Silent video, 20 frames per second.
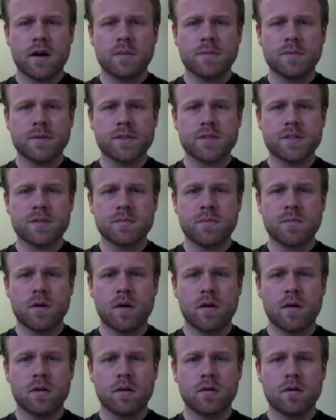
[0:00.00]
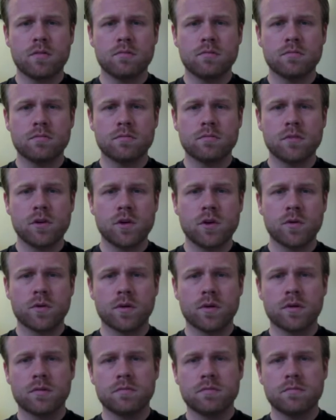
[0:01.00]
Because tomorrow,
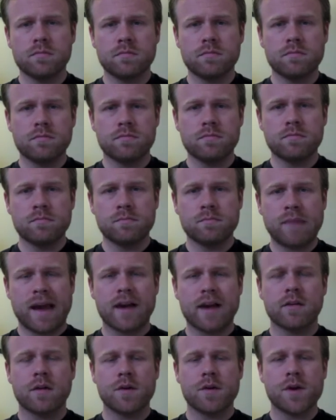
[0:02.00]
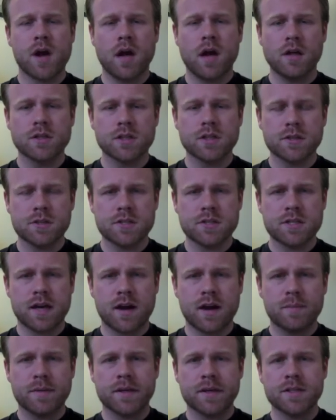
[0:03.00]
your background knowledge on this
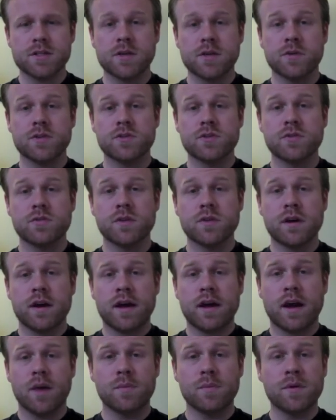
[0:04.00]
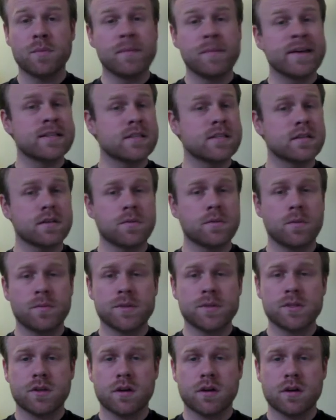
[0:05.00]
topic is going to help you immensely when we
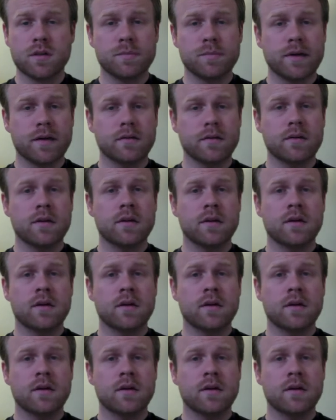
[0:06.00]
talk about